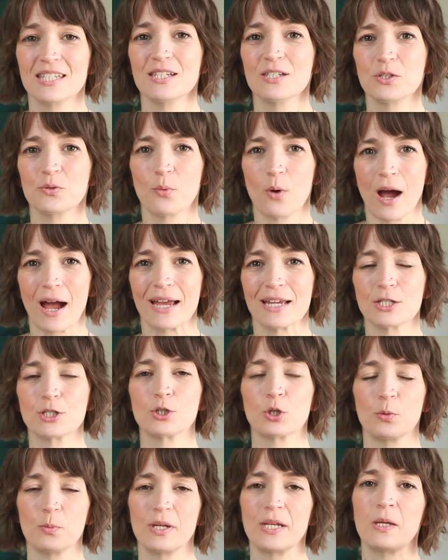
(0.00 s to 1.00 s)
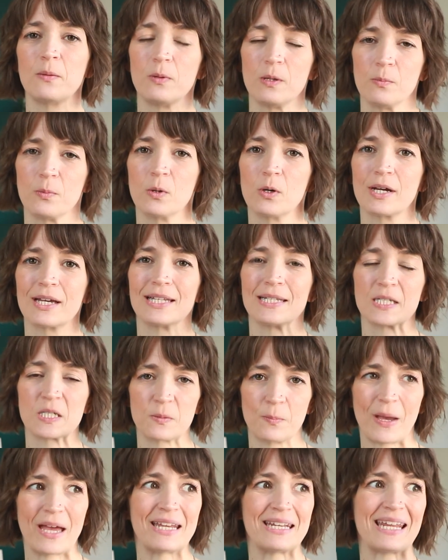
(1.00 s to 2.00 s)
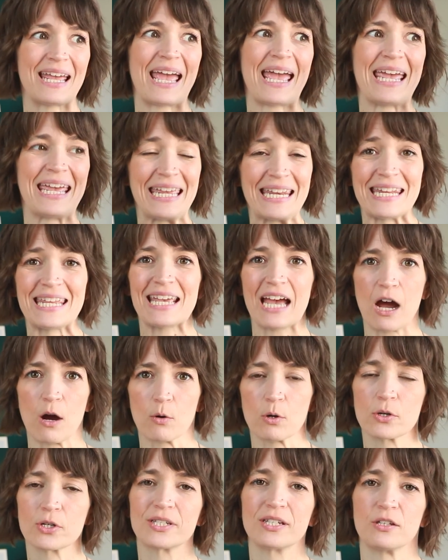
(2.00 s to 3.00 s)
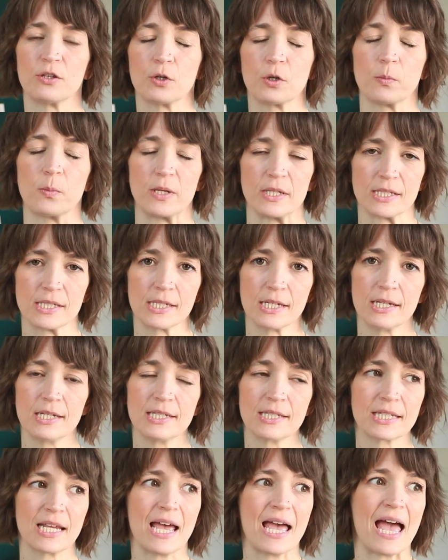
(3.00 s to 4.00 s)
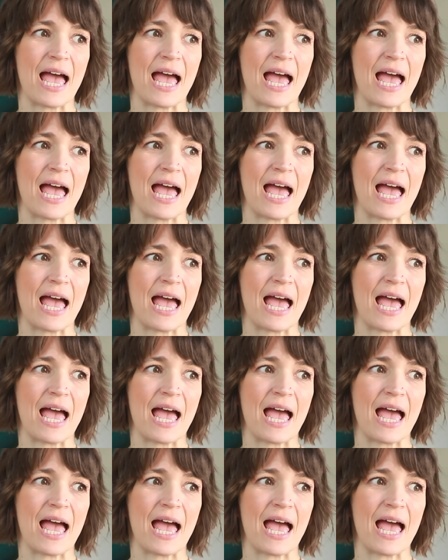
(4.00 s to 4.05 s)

is why so many people can spend 80 hours in their business